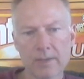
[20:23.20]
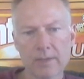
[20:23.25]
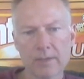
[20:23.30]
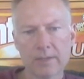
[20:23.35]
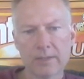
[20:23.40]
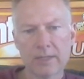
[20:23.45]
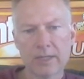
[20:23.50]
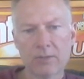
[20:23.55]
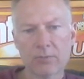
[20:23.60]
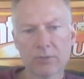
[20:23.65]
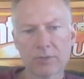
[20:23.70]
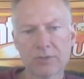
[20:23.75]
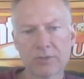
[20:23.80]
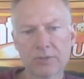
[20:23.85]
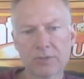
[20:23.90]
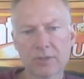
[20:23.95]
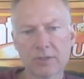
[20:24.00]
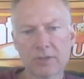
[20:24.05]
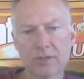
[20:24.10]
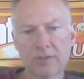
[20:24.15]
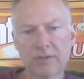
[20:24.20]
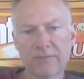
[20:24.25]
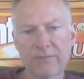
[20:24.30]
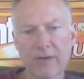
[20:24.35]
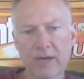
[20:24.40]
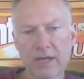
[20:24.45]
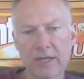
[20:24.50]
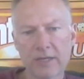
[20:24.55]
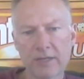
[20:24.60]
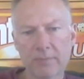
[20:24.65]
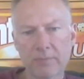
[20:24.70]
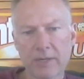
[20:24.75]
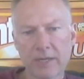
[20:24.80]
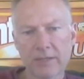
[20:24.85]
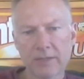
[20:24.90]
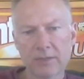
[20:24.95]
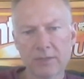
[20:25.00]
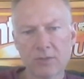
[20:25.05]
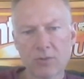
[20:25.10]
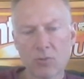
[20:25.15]
And now we're just going to divide it by
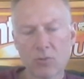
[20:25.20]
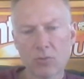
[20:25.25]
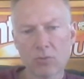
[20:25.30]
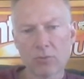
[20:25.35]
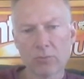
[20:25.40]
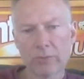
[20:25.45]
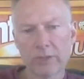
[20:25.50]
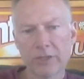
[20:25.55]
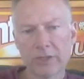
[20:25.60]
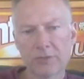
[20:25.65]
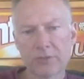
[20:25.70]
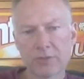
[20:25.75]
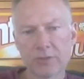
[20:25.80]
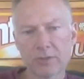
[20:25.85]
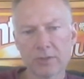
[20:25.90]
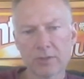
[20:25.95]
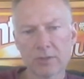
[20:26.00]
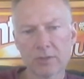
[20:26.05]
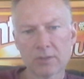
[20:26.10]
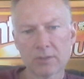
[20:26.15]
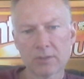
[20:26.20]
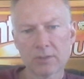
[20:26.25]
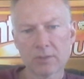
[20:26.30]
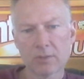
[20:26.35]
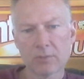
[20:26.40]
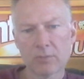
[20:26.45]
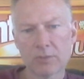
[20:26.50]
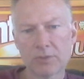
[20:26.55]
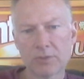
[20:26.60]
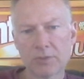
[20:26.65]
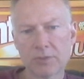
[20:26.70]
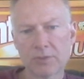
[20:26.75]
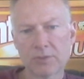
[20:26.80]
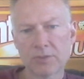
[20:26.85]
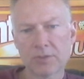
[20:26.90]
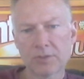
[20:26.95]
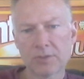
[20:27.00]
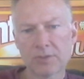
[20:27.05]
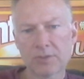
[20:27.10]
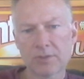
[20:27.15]
the total wager, which is
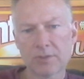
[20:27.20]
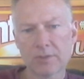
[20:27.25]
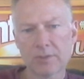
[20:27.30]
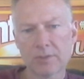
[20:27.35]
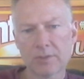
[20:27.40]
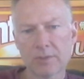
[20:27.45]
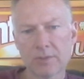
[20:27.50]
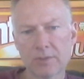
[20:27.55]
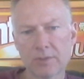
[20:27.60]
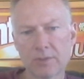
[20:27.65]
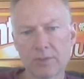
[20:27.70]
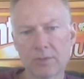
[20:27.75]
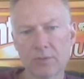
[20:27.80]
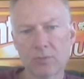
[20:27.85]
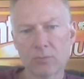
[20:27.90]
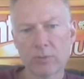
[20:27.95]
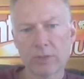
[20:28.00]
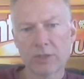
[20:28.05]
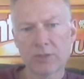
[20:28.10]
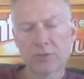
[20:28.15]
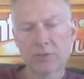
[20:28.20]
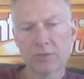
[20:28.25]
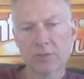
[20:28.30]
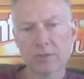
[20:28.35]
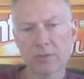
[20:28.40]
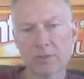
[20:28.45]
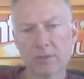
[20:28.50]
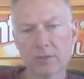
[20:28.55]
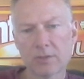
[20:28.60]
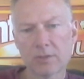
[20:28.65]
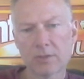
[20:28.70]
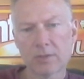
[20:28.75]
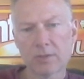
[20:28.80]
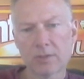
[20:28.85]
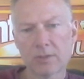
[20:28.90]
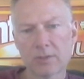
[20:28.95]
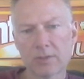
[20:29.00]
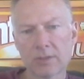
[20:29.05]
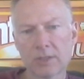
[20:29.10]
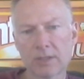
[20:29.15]
just your wager
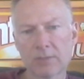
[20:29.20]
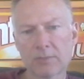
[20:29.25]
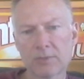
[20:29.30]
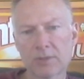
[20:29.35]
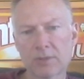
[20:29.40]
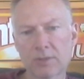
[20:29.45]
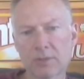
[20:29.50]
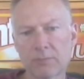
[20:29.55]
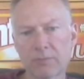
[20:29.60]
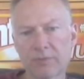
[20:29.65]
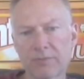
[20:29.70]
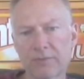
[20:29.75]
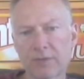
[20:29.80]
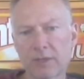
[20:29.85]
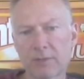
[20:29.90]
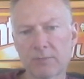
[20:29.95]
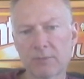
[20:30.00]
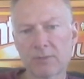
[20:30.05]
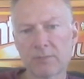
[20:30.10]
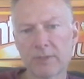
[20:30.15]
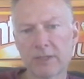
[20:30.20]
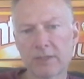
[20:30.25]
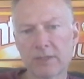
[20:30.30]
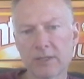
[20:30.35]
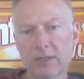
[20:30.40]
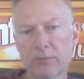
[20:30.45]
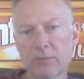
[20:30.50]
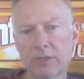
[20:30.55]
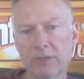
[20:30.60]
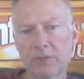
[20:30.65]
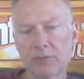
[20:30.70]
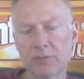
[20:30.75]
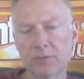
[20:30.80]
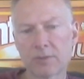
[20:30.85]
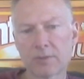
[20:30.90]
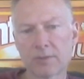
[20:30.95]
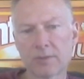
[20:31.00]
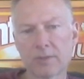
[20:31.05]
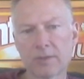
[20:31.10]
times the number of times you make that wager.